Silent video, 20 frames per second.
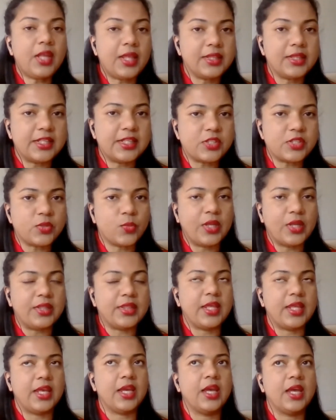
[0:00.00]
That's one
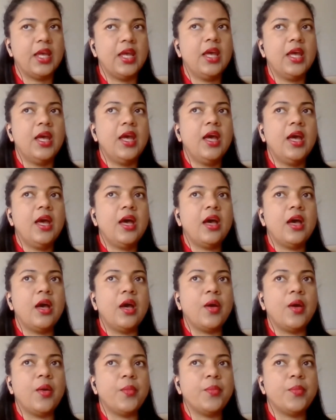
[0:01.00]
thing.
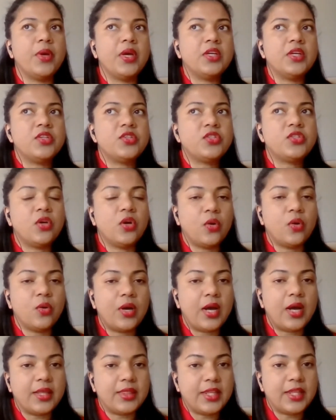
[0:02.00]
So
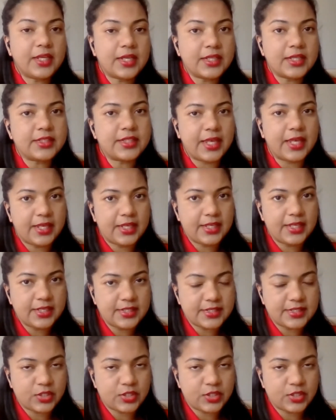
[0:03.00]
I think there is,